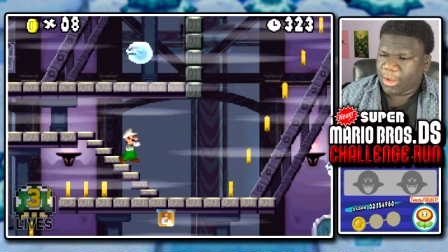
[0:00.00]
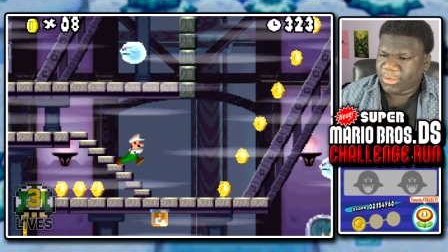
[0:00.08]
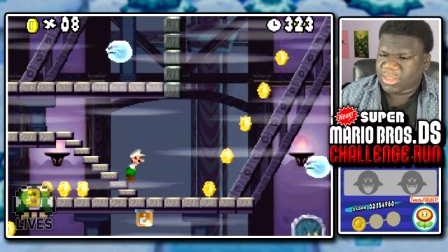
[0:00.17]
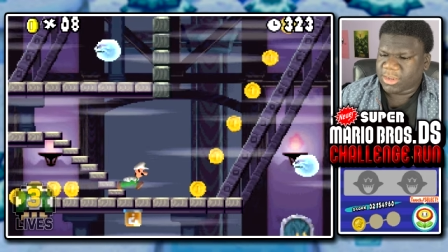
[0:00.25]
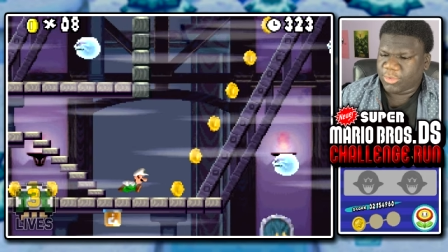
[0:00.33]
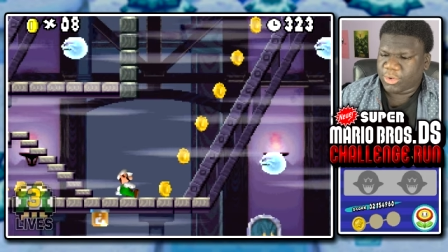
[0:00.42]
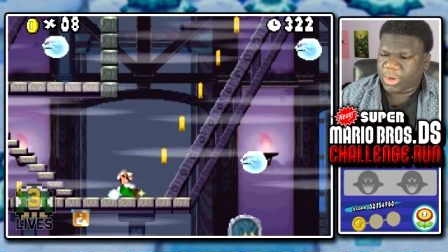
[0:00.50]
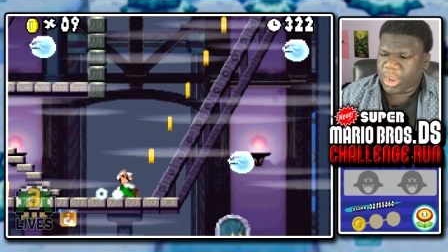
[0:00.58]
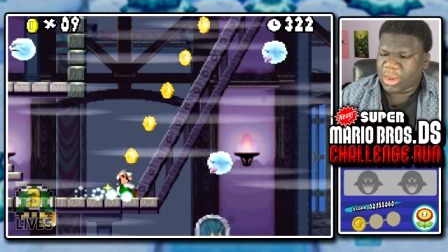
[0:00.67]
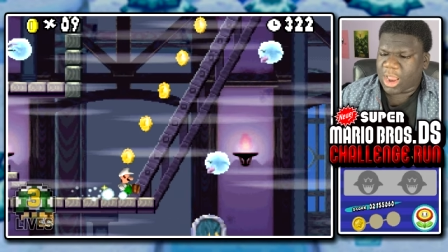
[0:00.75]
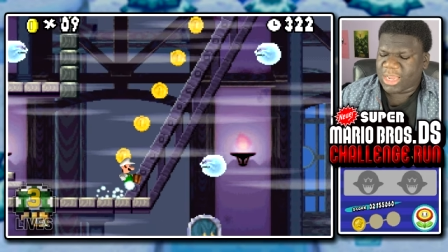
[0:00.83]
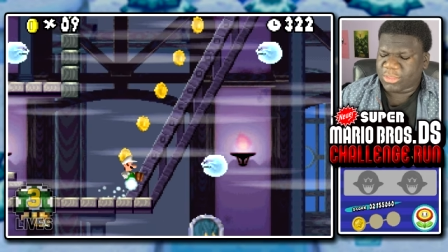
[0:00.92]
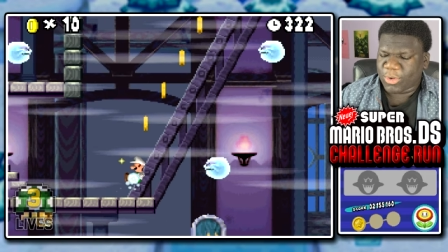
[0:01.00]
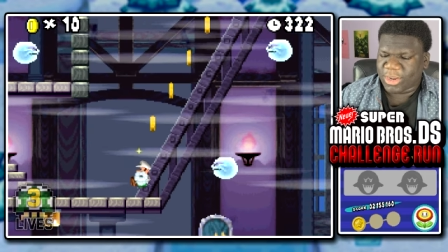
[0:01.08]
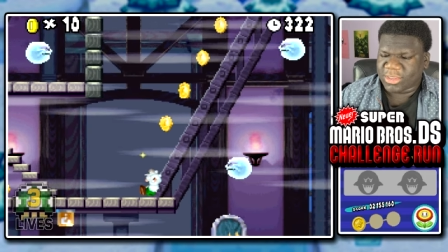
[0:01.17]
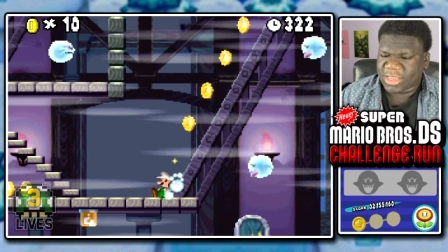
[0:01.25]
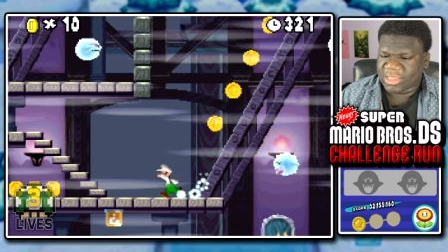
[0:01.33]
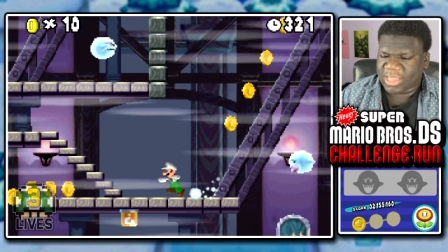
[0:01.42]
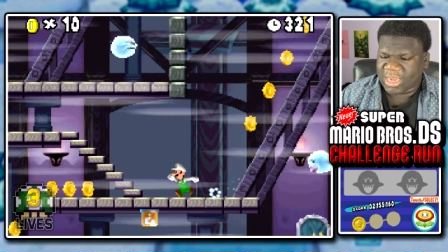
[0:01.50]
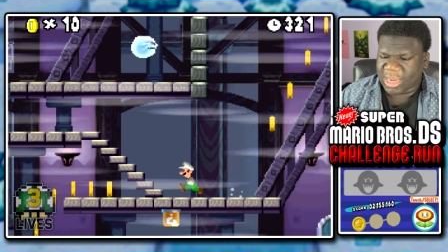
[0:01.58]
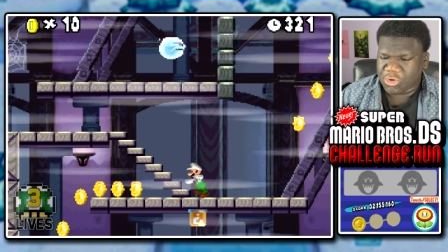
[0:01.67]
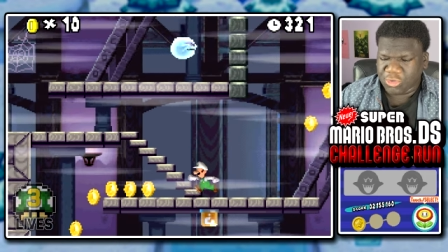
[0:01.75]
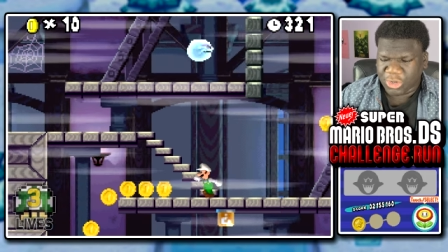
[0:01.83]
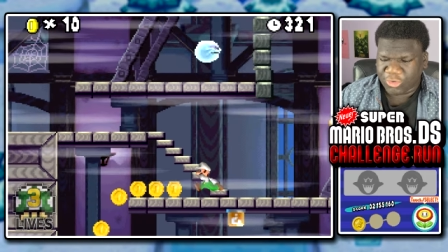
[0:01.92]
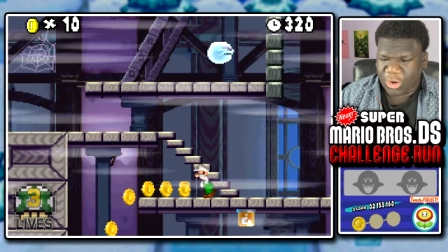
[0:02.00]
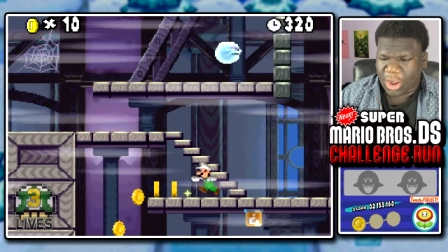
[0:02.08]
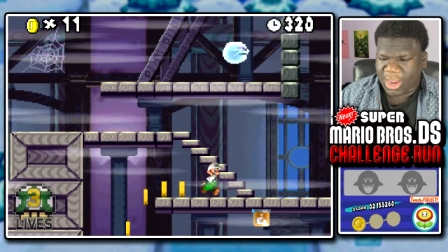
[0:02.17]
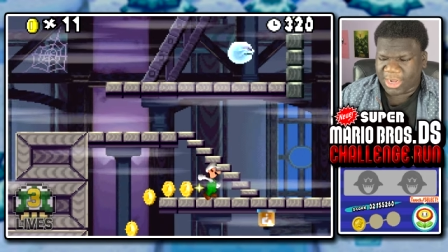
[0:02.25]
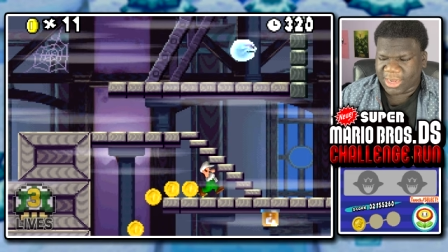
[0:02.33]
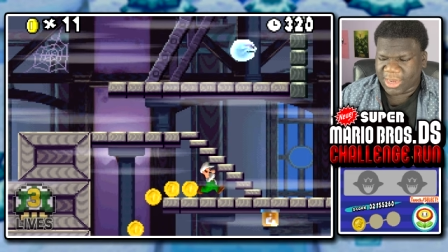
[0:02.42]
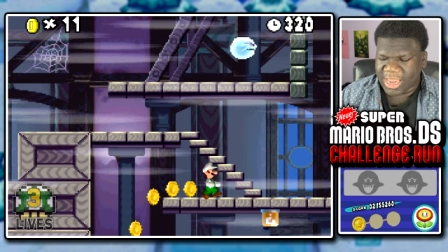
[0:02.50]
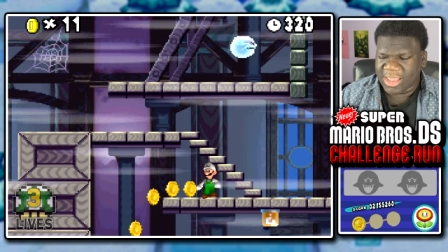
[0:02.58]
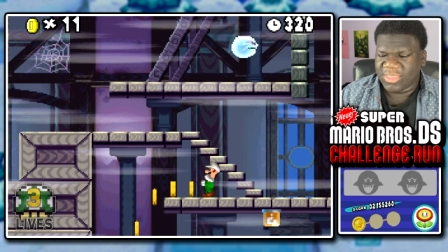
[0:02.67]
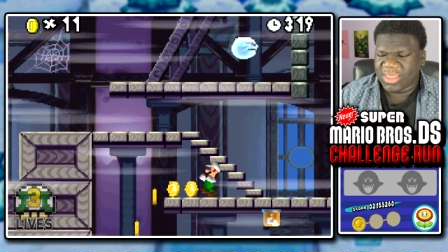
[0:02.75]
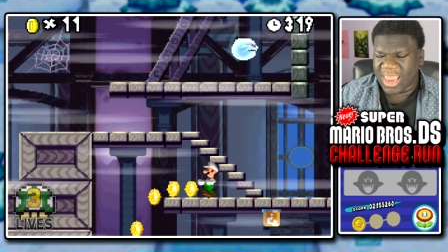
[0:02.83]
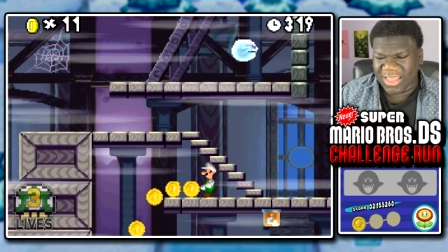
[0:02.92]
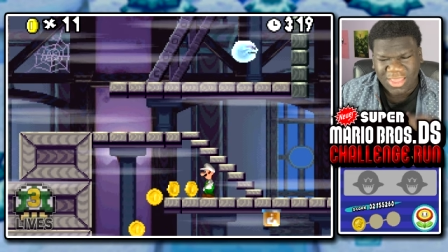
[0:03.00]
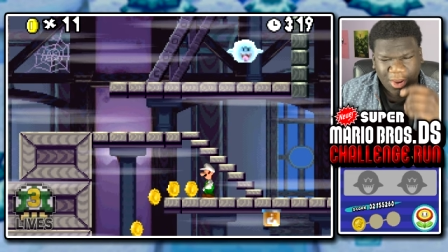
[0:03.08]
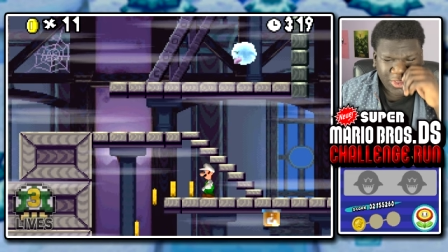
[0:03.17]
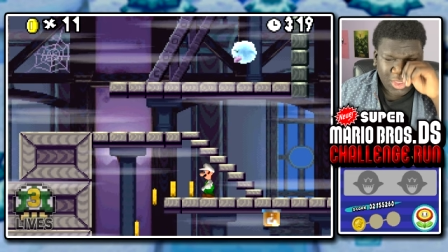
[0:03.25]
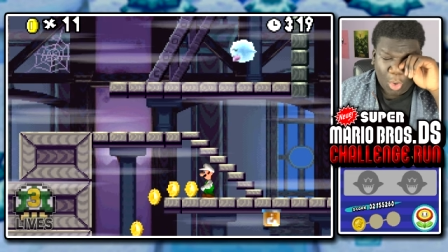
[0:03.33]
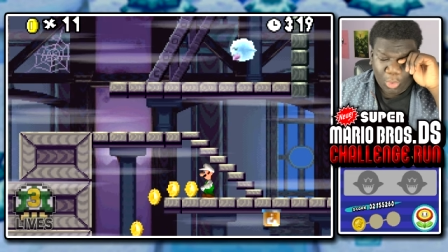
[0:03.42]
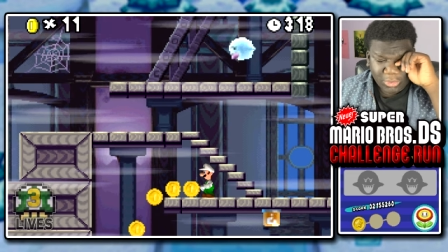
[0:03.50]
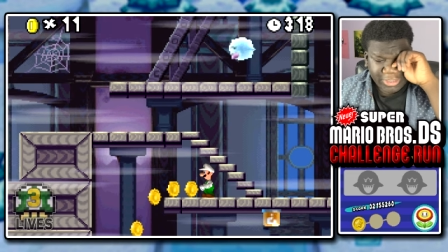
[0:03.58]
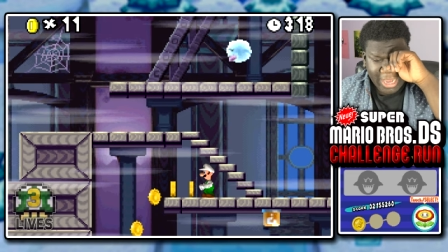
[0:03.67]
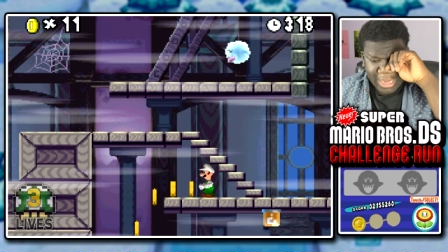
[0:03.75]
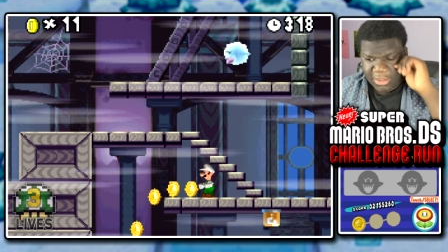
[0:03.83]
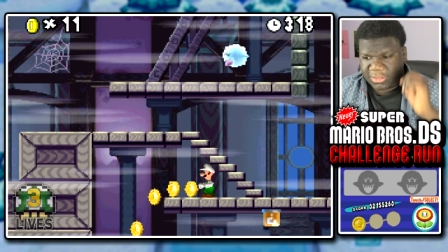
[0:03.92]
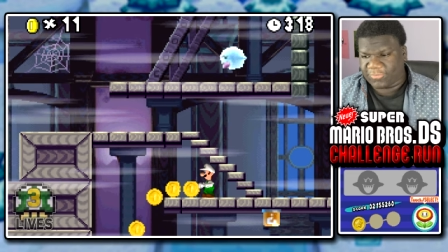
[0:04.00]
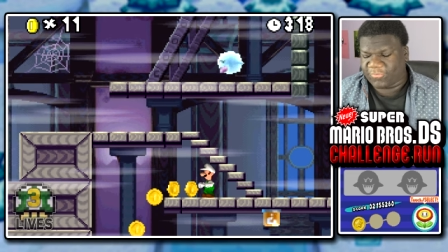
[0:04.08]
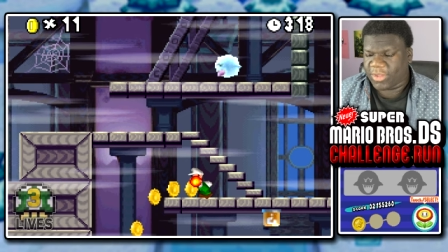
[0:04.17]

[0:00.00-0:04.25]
Also, God, I just want to say that earlier on, in the, in the in the old days of